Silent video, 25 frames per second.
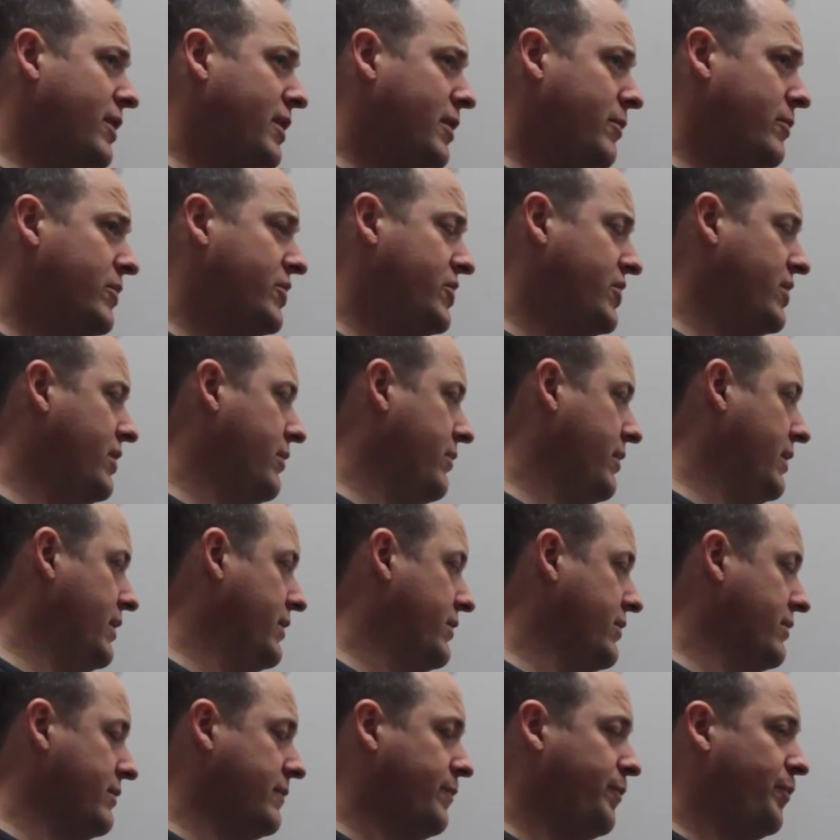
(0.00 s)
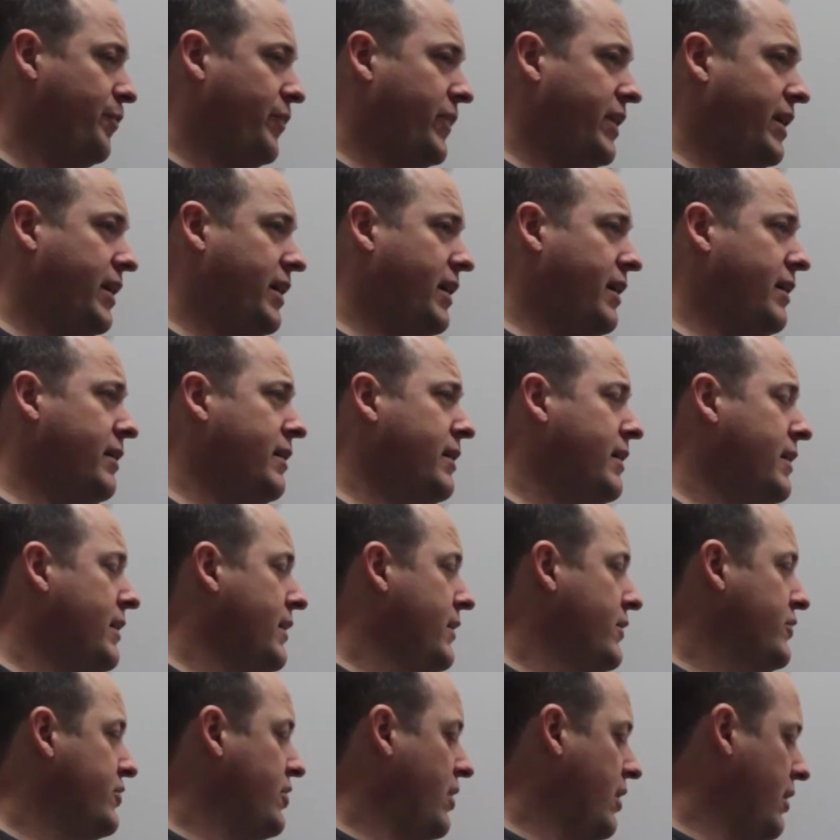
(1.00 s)
it was serious? Okay,
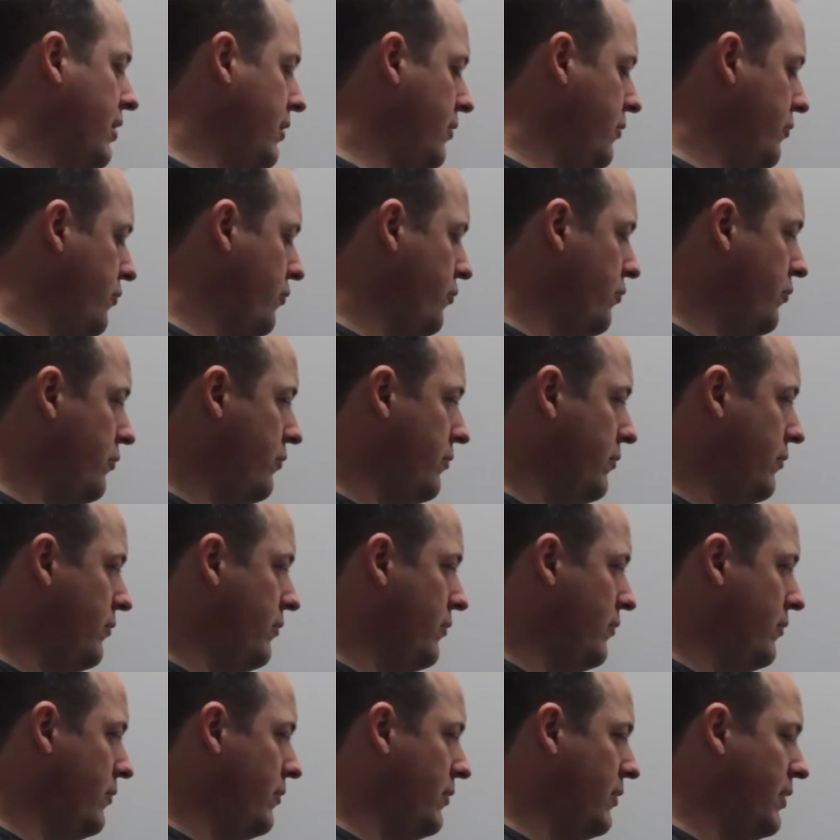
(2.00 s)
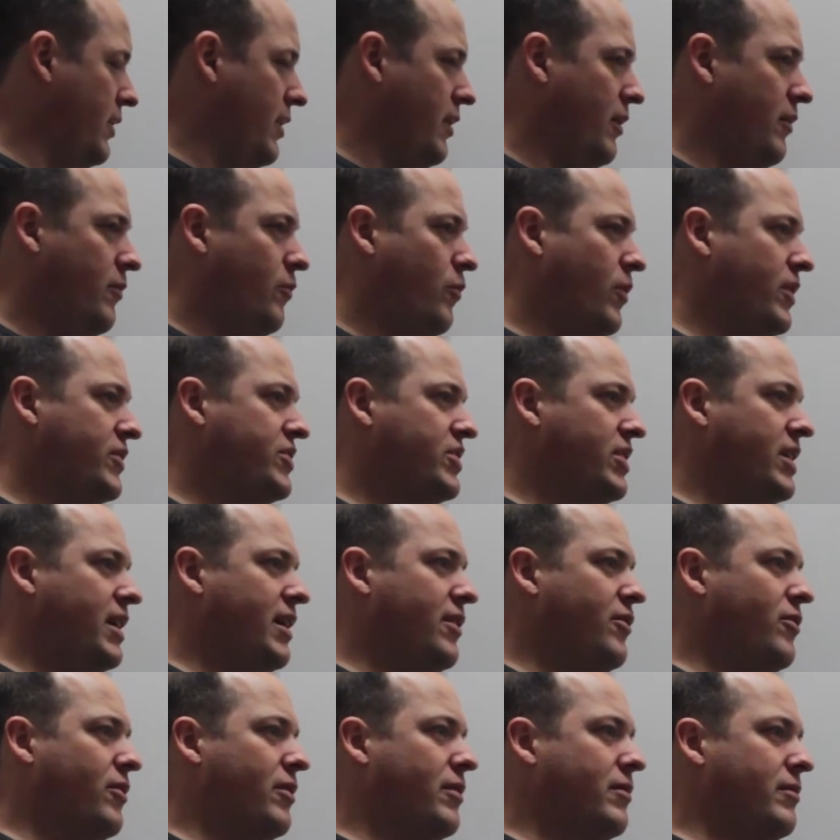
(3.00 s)
so, once again,
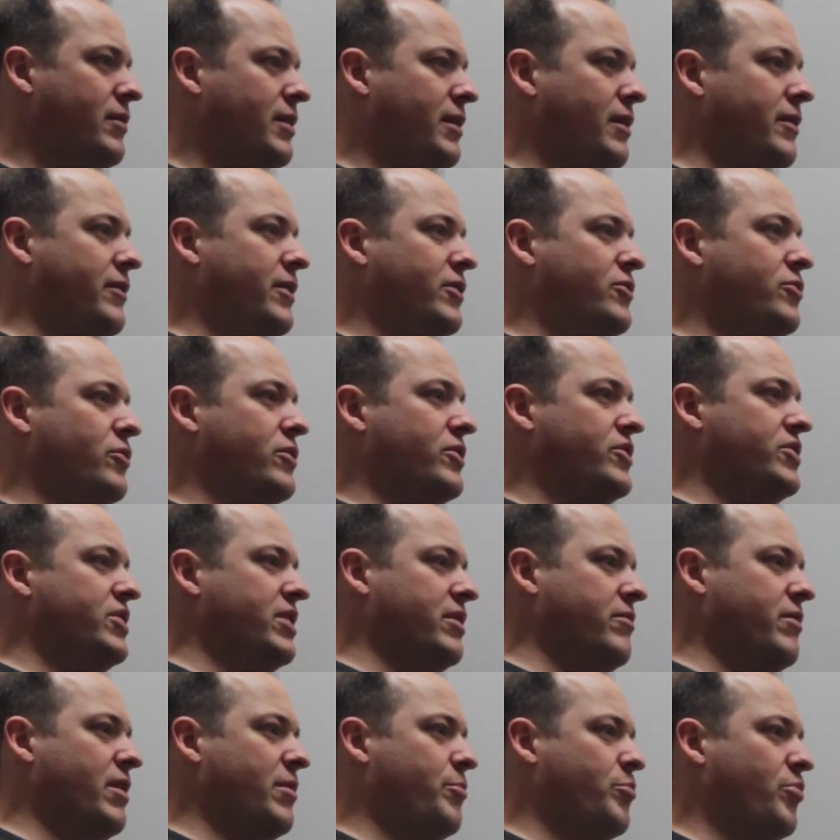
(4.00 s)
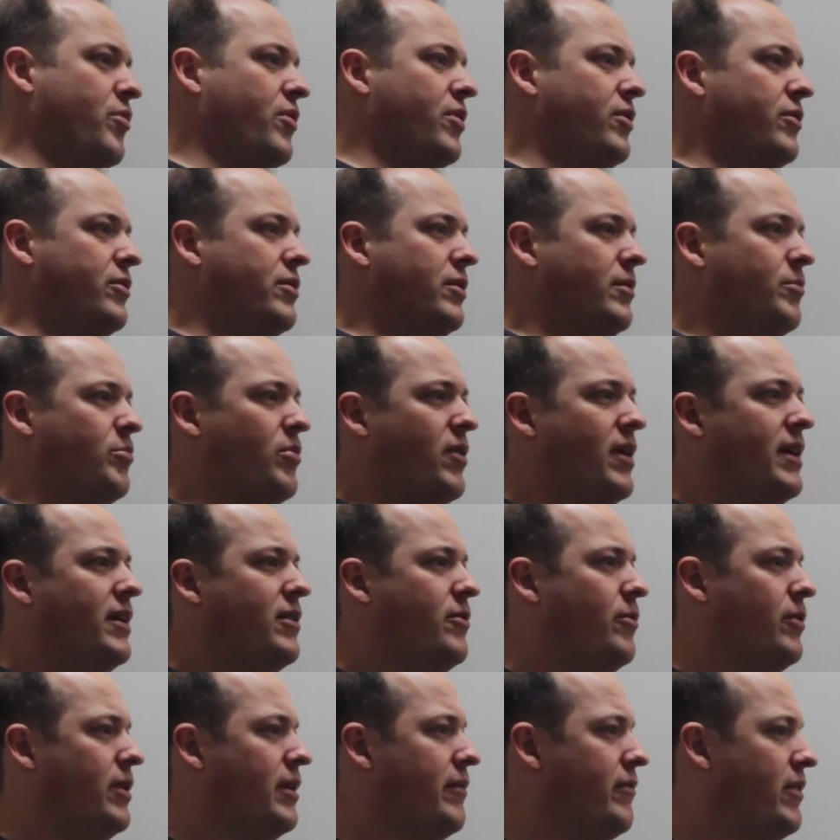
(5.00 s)
not, they took a cigarette break or
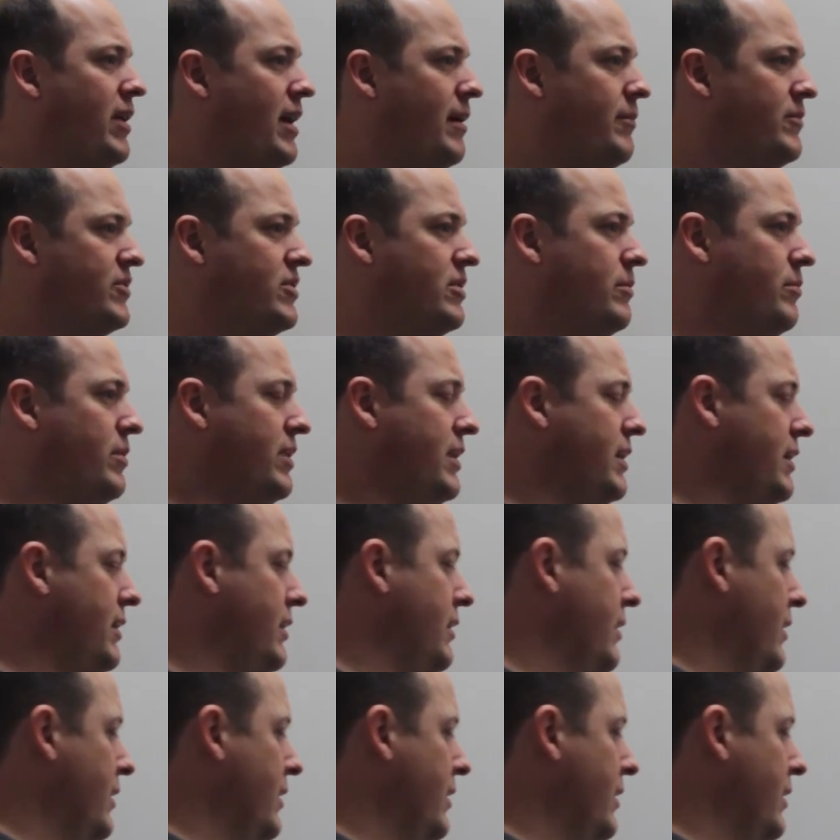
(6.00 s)
whatever it happens to be.